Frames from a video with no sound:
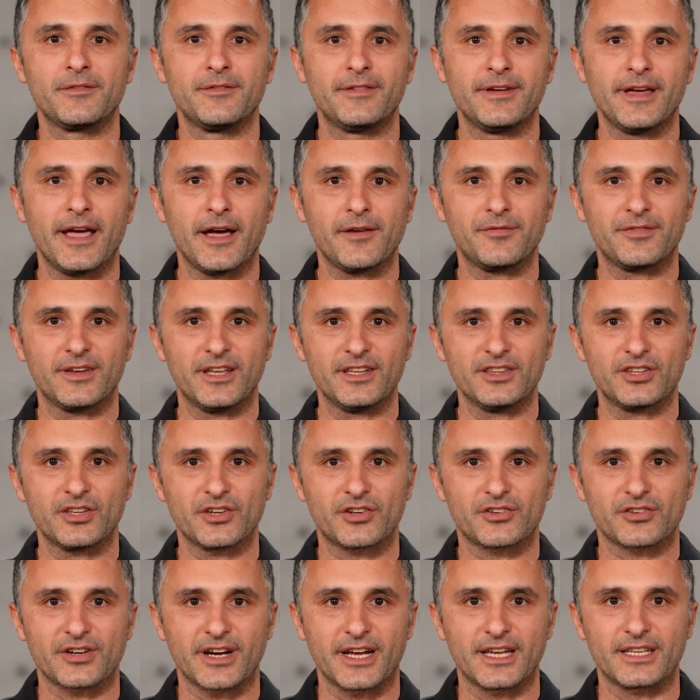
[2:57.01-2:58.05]
we have
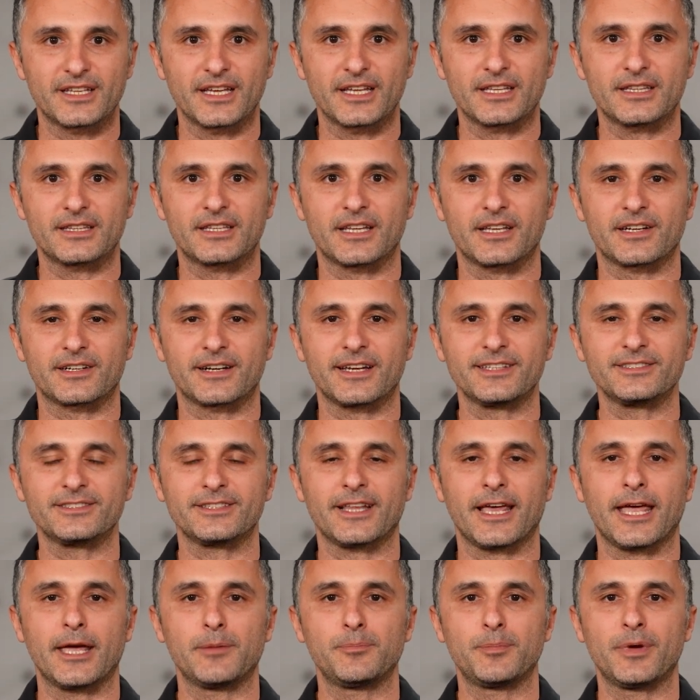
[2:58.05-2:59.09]
integrated the
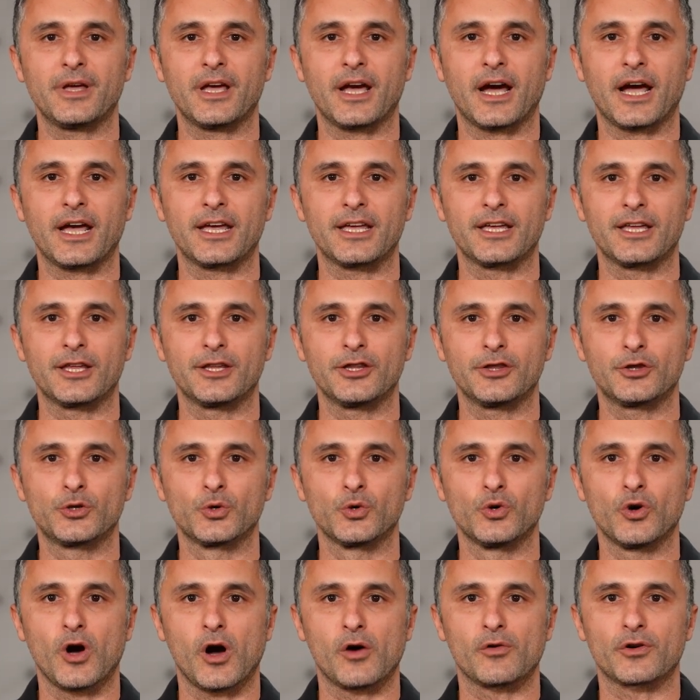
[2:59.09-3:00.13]
REST API
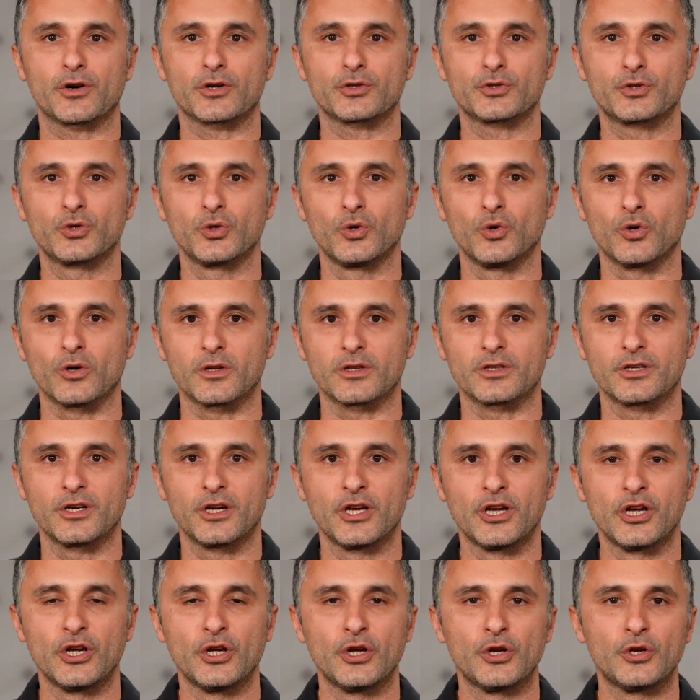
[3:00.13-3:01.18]
into our tool.
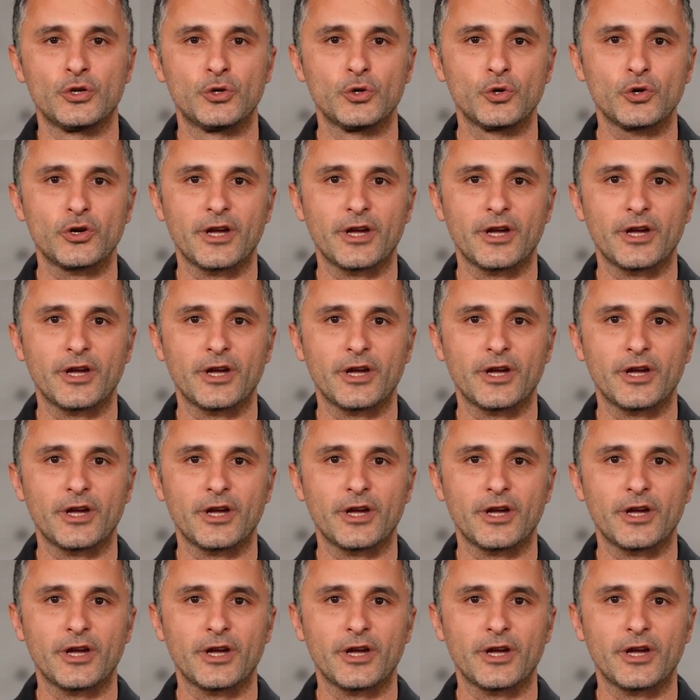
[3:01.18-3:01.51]
You